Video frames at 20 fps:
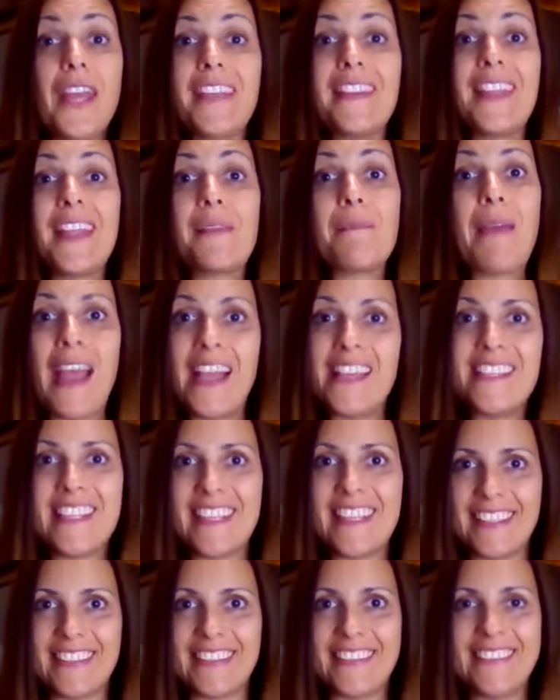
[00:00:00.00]
creating
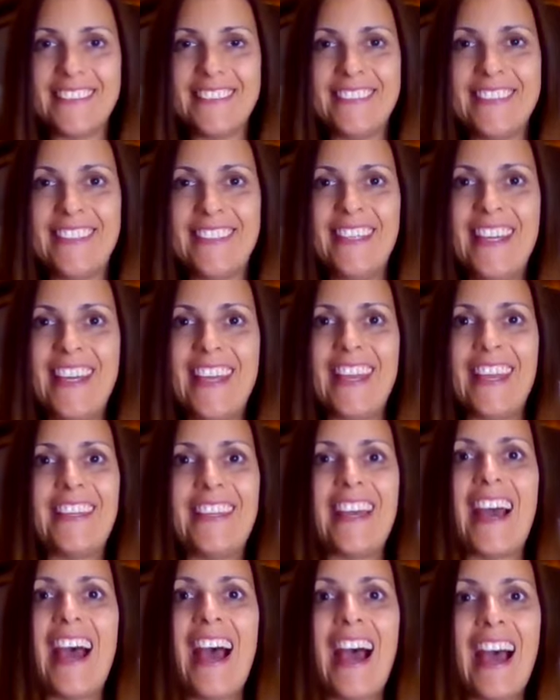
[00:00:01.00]
magic
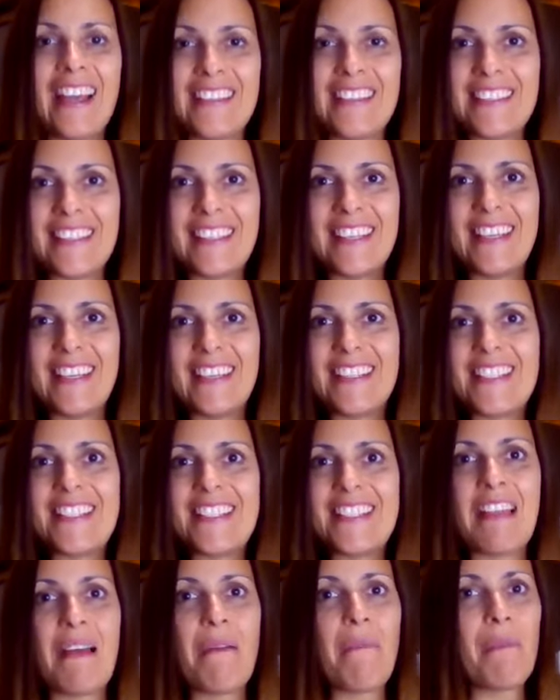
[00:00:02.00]
and asking
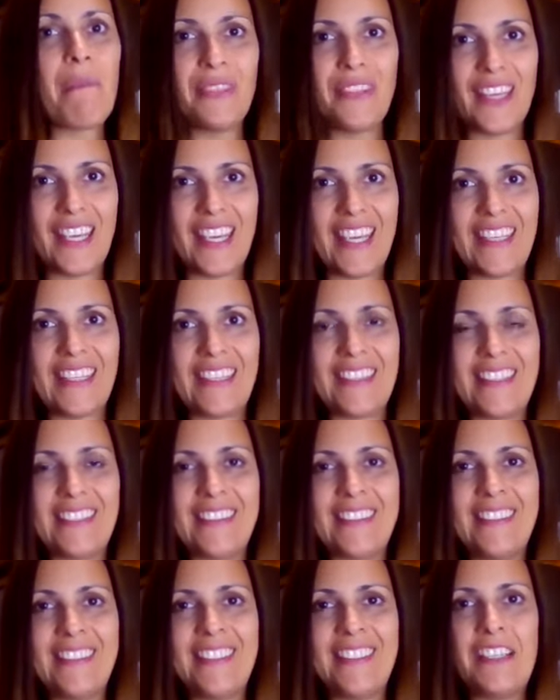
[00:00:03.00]
something
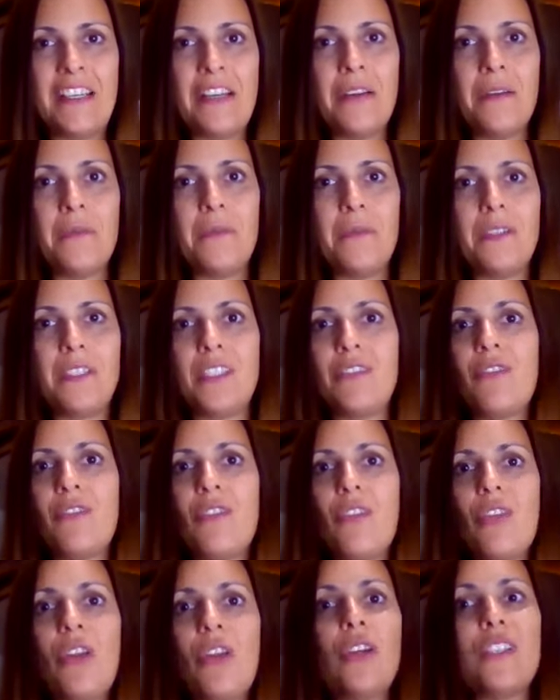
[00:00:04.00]
which
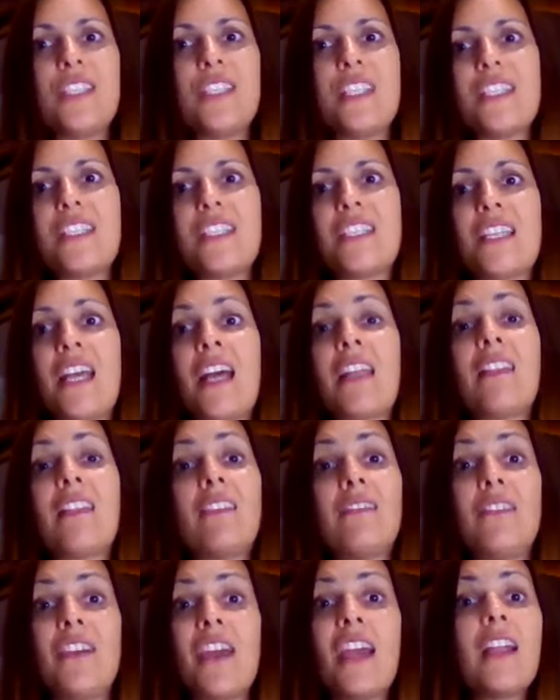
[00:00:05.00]
you thought it's not
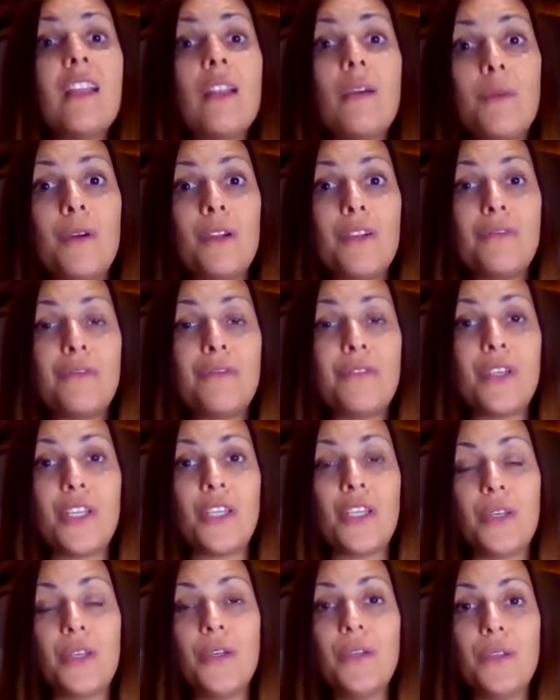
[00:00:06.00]
available for
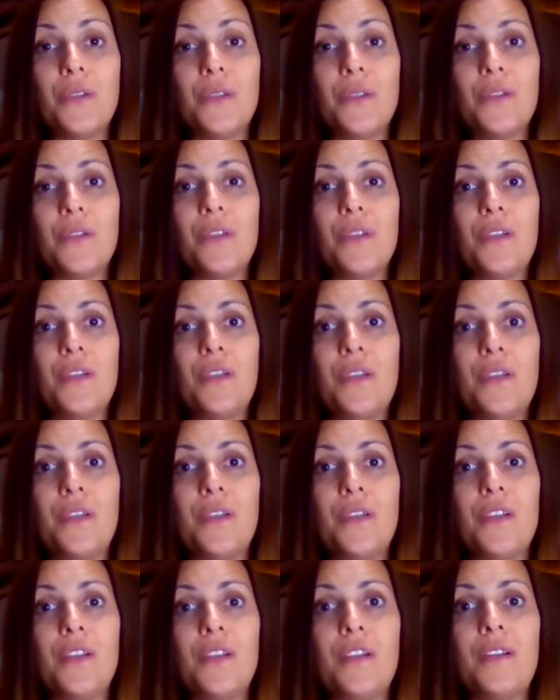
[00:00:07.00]
you?
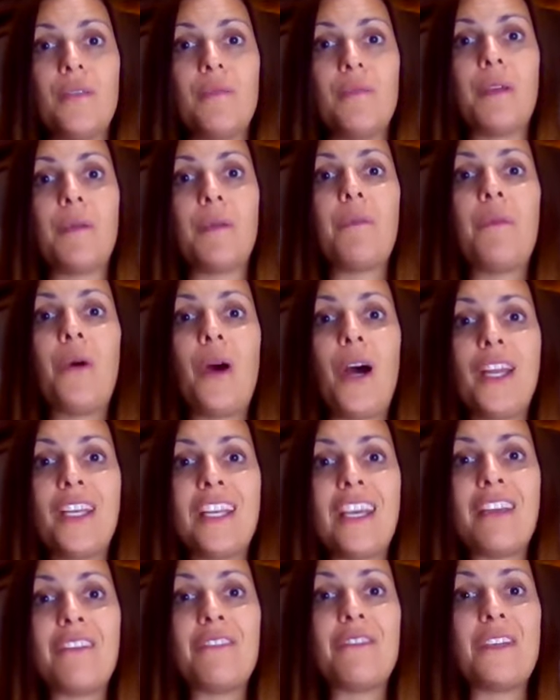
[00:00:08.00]
But
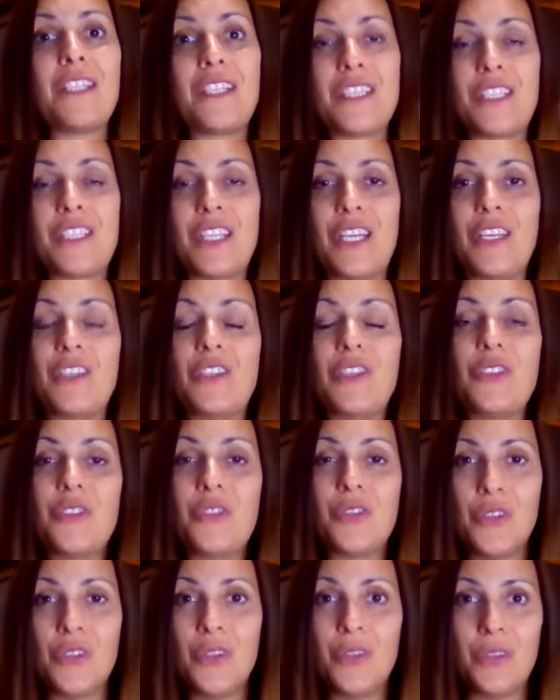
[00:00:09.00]
what if it's not
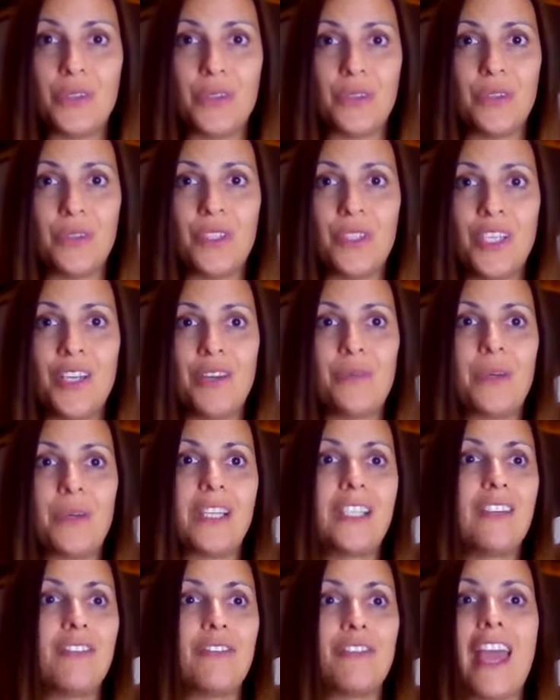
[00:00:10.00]
true?
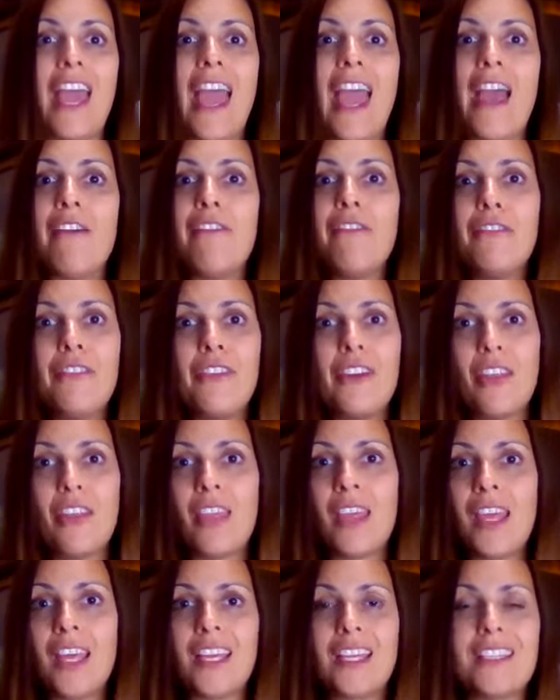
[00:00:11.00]
What if
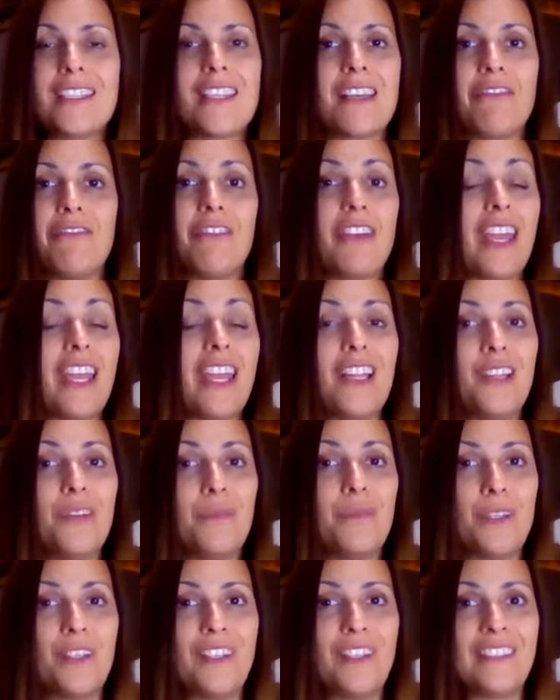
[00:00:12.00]
everything is
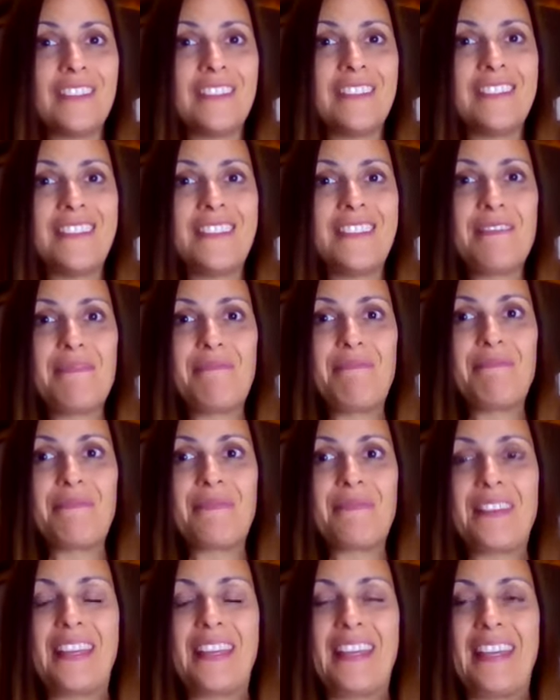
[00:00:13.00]
available?
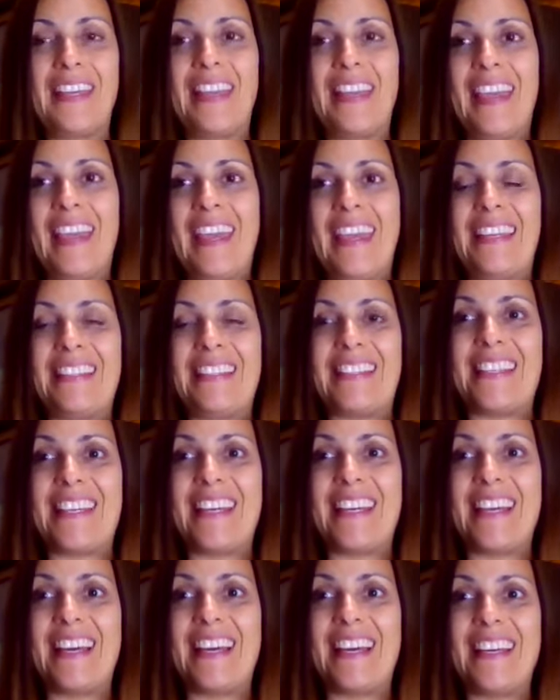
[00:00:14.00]
And
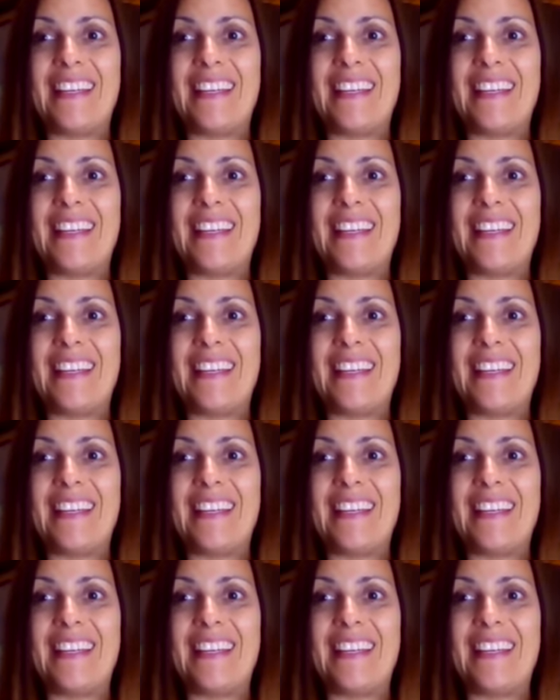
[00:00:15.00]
